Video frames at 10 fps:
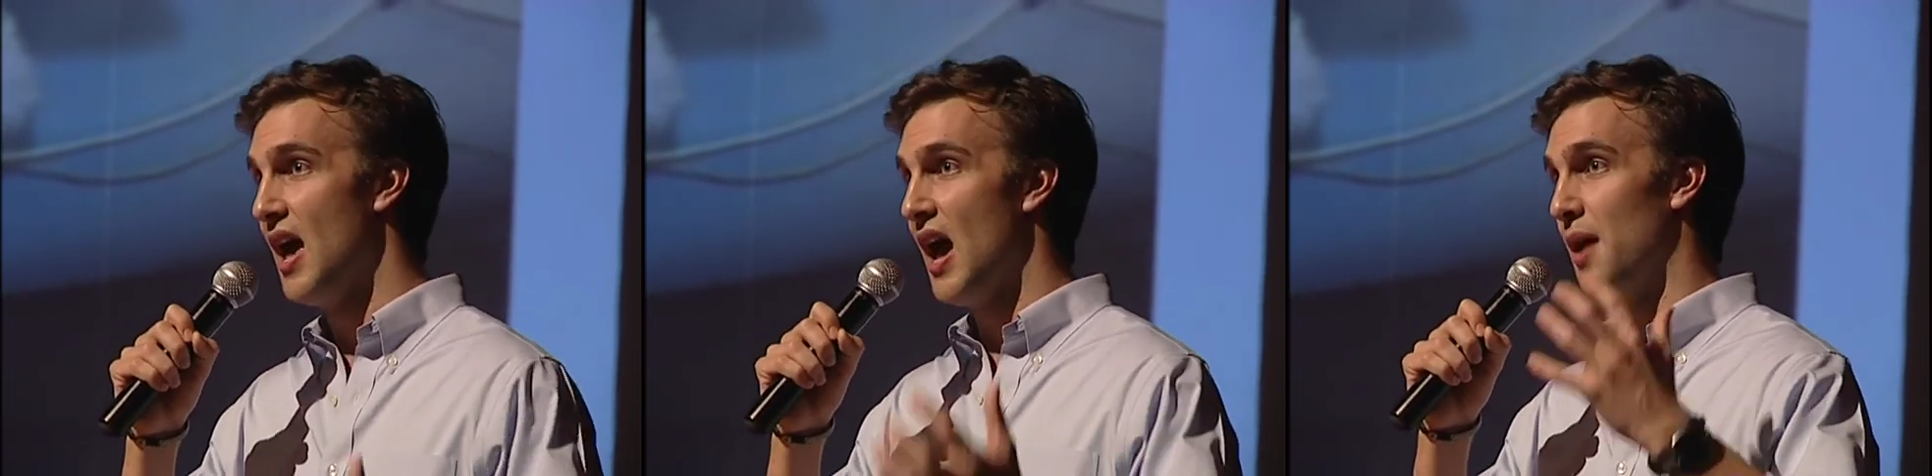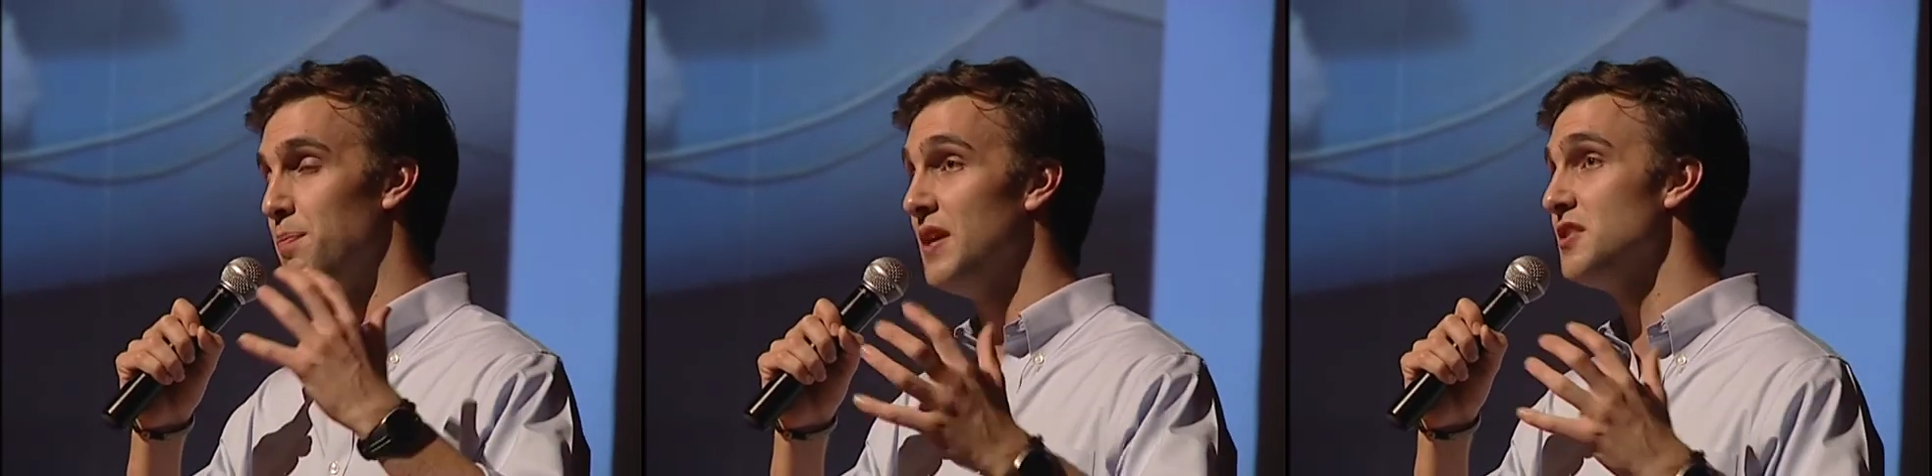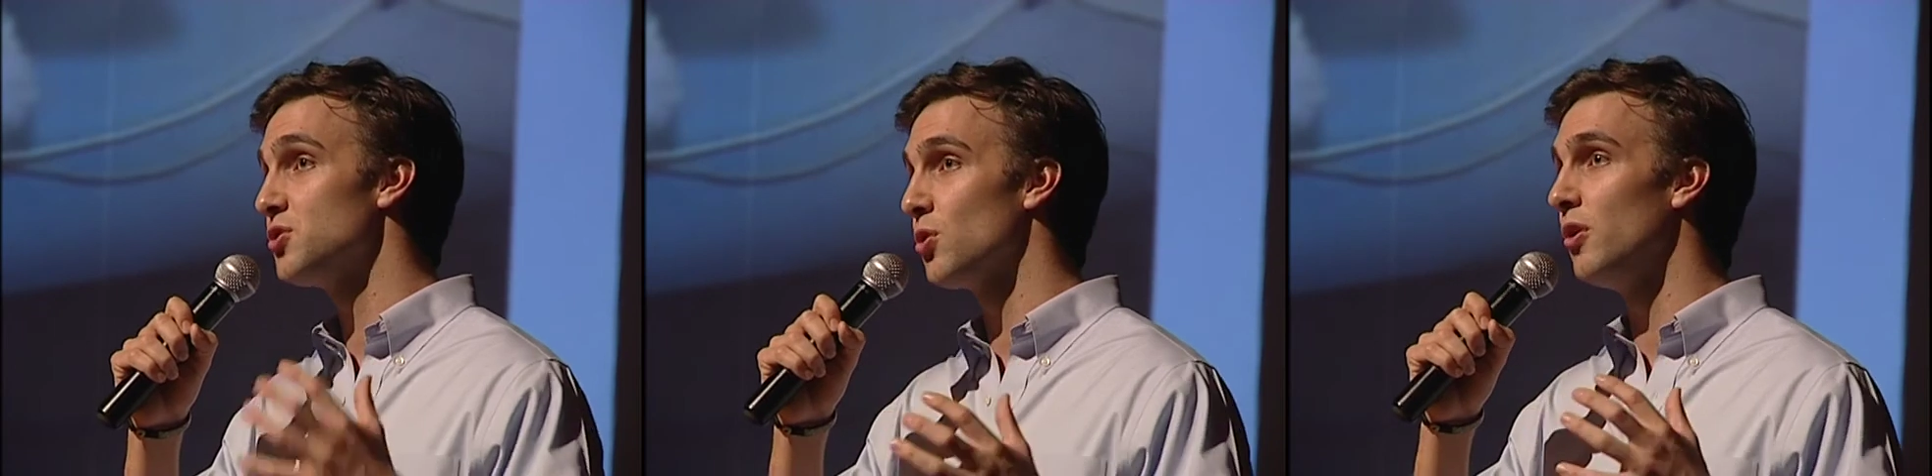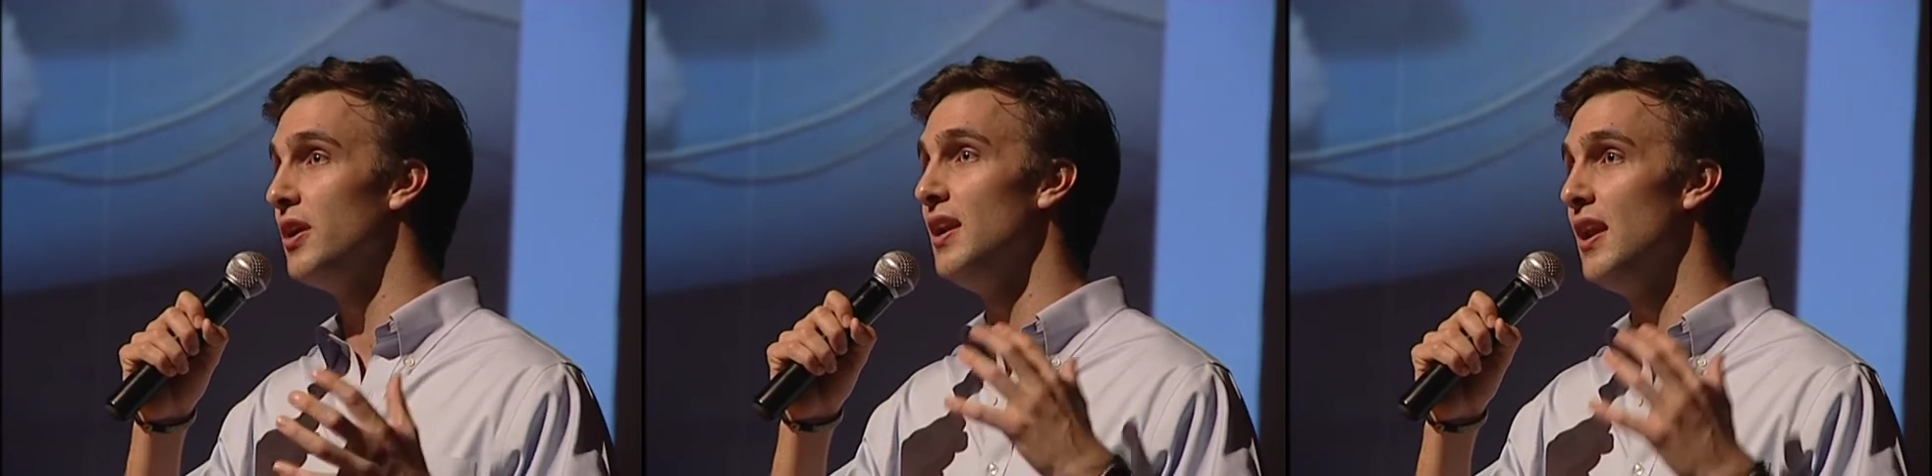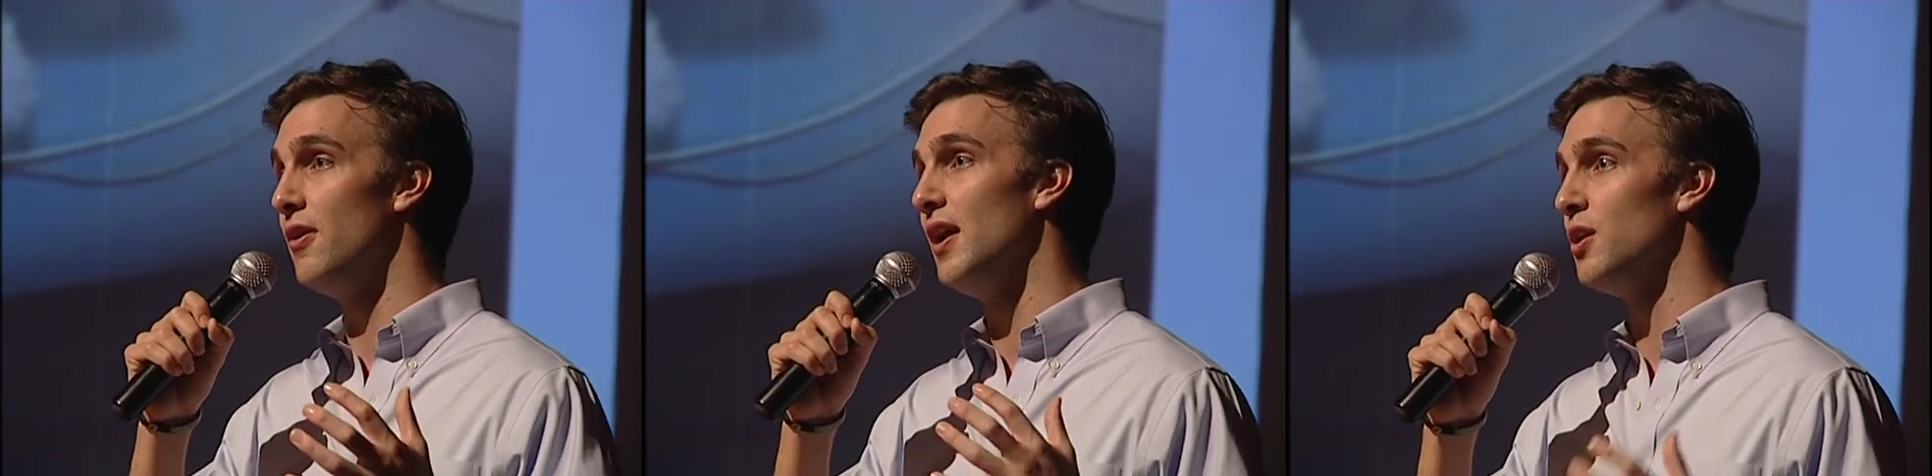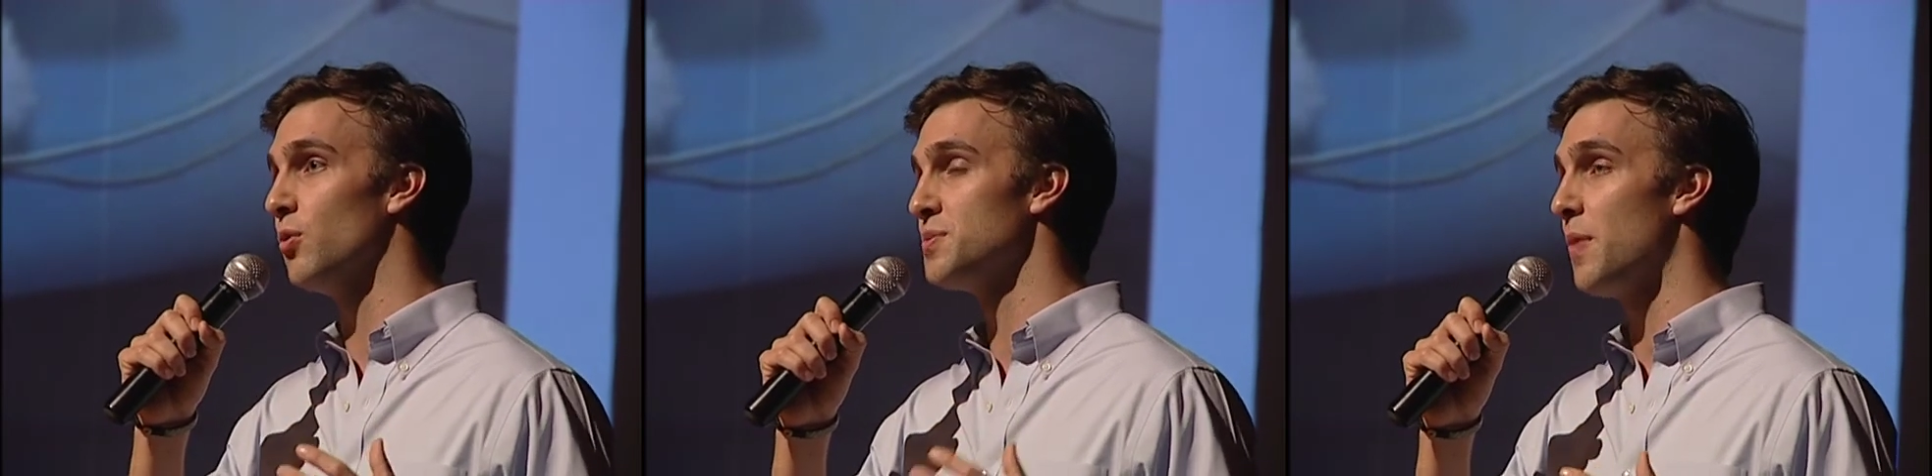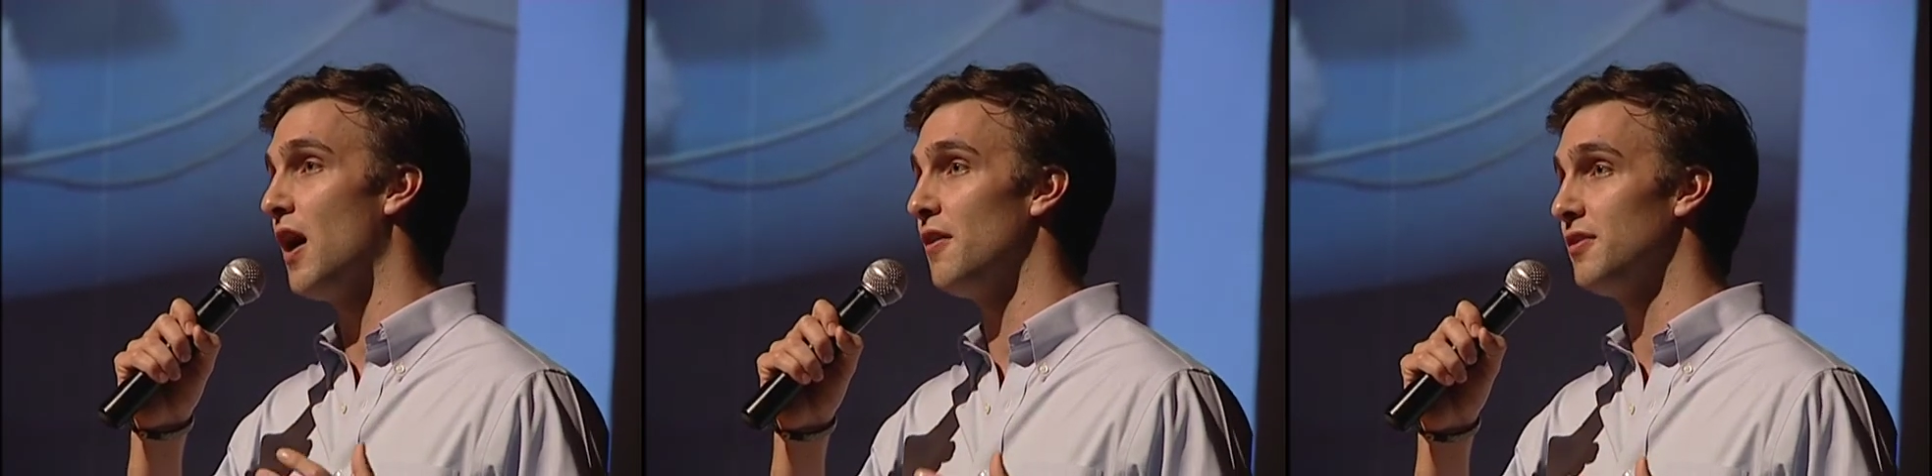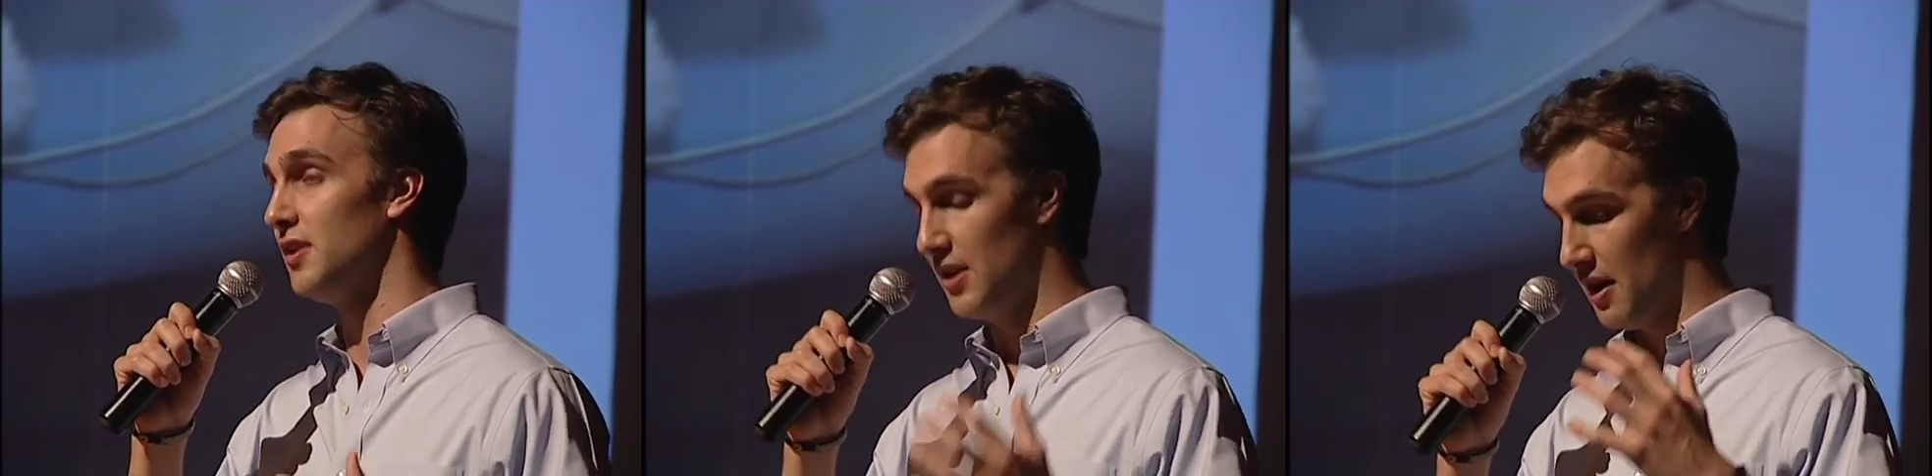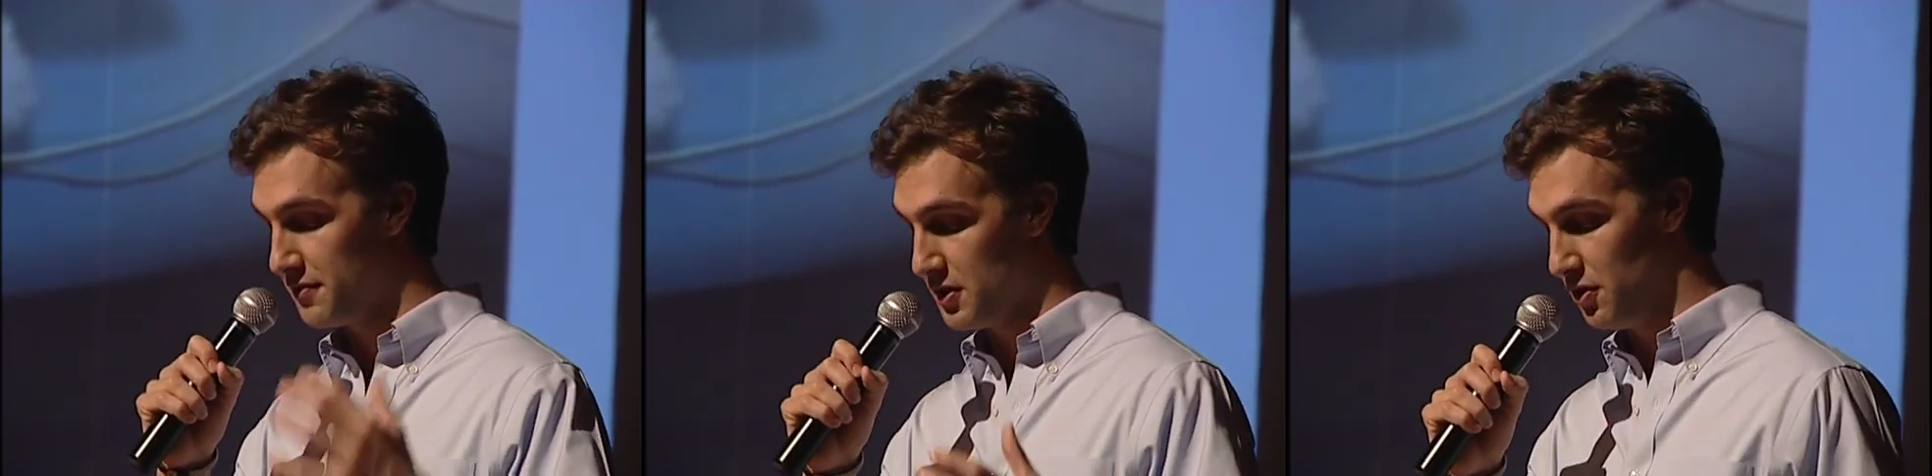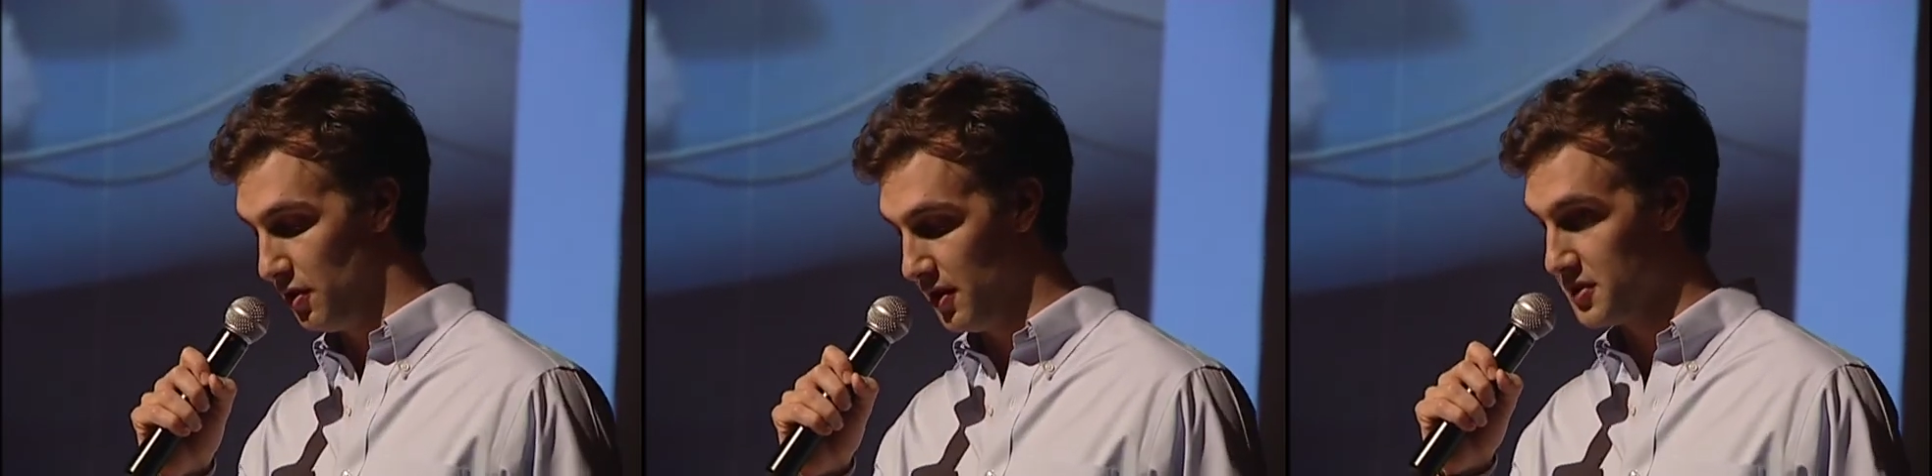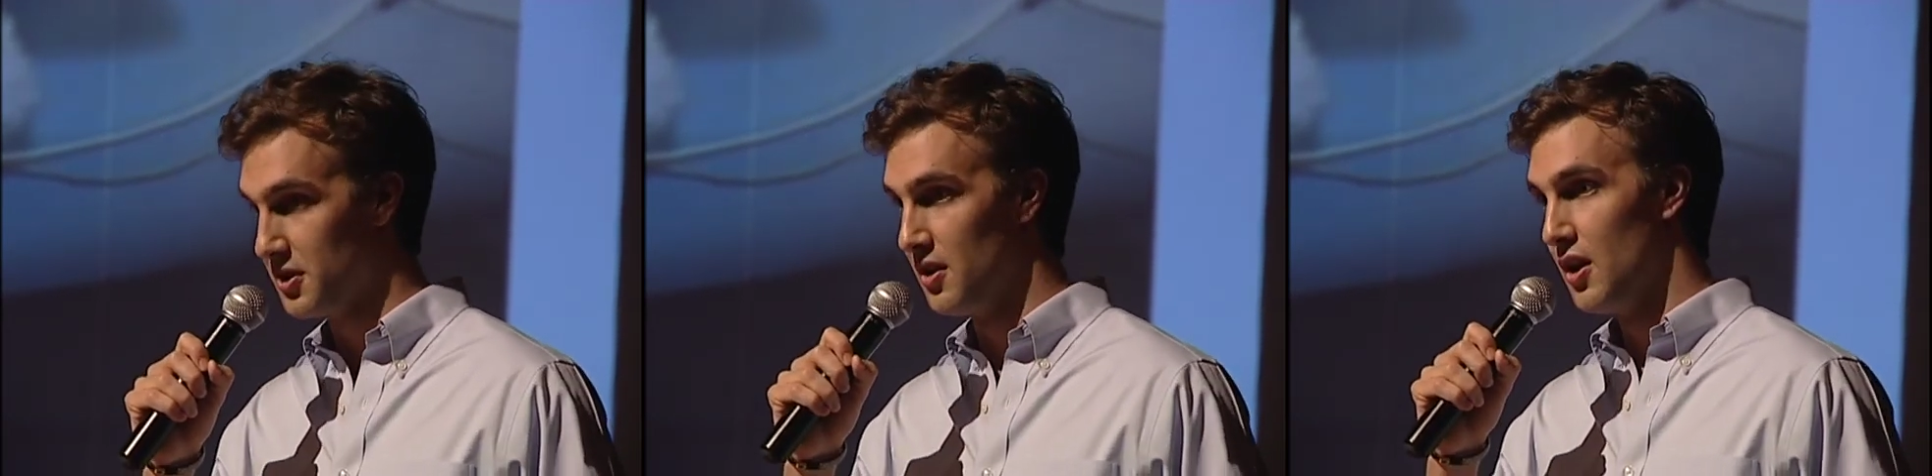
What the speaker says: And Pete's story really was powerful enough to do this.